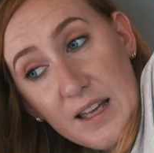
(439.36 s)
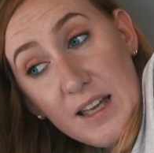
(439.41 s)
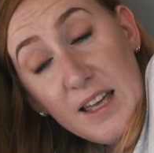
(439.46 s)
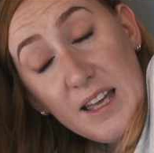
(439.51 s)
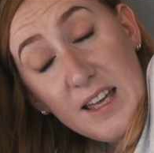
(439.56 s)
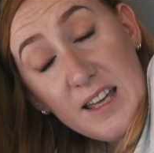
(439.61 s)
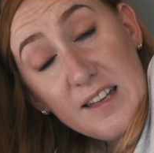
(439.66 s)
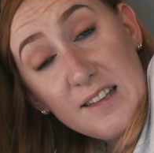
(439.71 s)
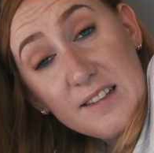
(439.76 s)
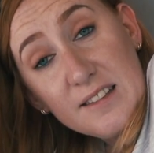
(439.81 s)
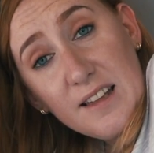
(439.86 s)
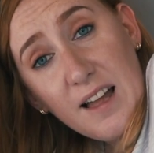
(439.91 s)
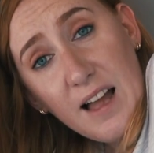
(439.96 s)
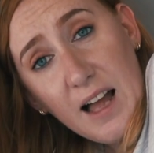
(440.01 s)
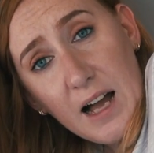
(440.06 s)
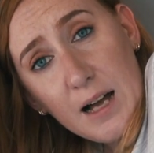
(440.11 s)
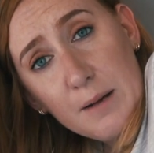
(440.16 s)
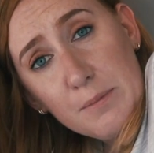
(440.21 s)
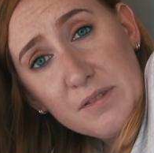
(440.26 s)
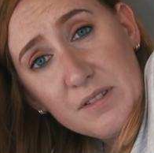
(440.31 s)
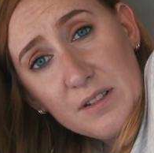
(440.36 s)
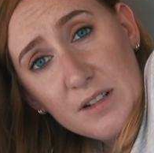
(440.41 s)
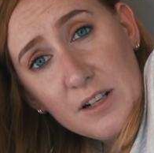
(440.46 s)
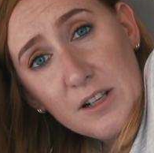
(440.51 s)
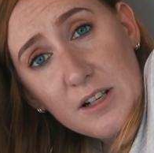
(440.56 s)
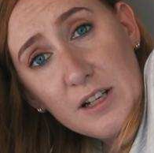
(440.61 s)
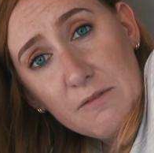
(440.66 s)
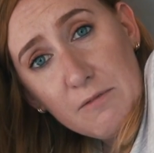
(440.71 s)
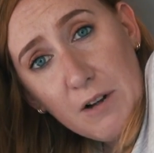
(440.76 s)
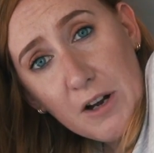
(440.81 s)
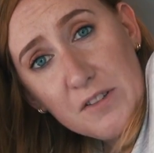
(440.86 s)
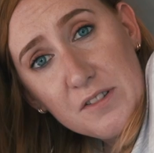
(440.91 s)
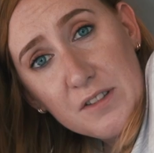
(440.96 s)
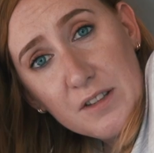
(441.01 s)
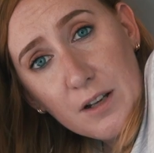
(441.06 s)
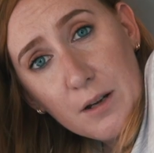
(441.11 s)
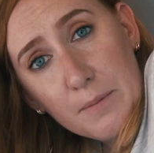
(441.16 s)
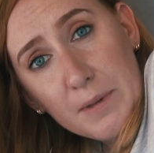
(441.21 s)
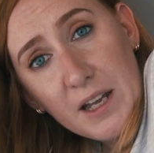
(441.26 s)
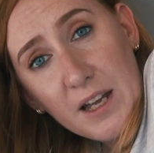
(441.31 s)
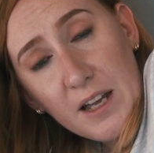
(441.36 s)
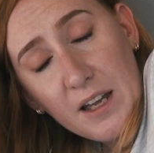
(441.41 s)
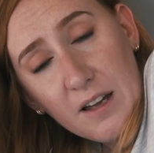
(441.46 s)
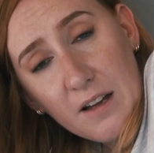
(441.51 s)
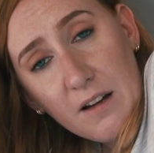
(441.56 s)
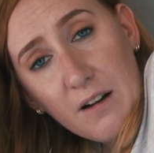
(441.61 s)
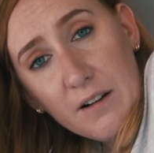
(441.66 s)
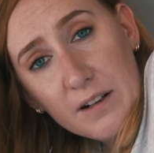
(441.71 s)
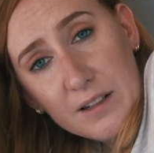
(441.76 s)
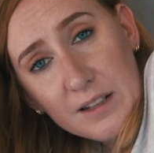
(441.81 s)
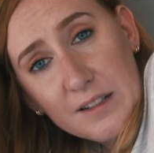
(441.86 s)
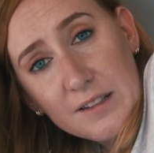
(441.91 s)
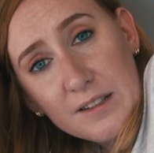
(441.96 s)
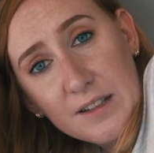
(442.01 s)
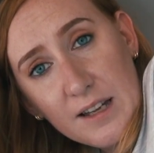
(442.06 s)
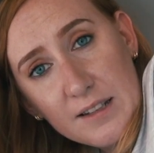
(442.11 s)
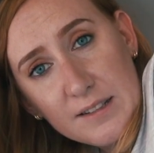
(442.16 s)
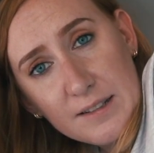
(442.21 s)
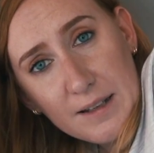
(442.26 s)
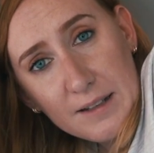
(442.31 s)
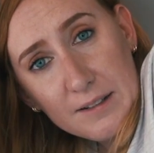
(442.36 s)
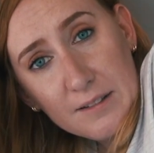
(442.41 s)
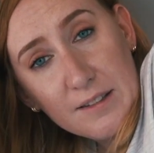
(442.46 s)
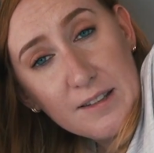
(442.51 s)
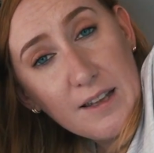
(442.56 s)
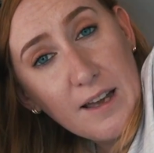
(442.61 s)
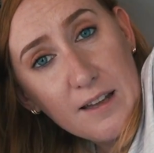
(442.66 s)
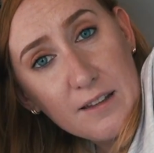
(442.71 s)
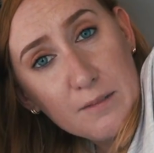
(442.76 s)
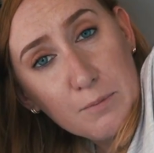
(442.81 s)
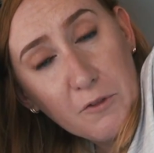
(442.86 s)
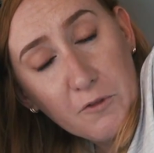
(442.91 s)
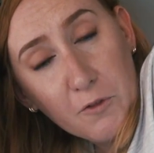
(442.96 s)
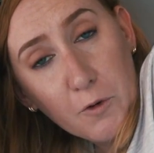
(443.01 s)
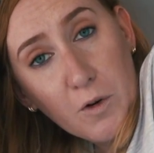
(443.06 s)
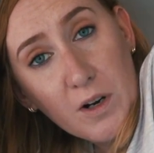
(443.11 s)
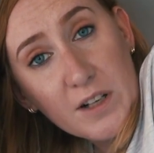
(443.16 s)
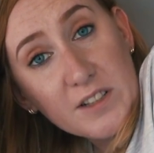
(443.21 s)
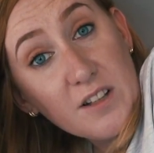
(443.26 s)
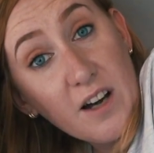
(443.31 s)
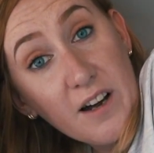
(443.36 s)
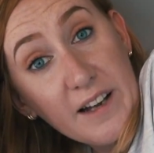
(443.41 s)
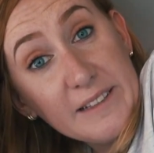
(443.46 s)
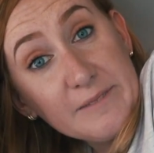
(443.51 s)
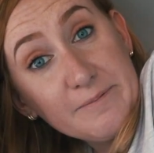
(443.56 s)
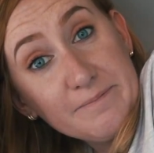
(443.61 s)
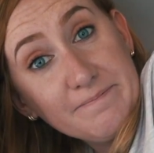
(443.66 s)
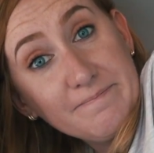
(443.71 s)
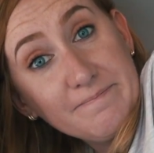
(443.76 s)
It is absolutely roasting up here. I need to get downstairs before I die.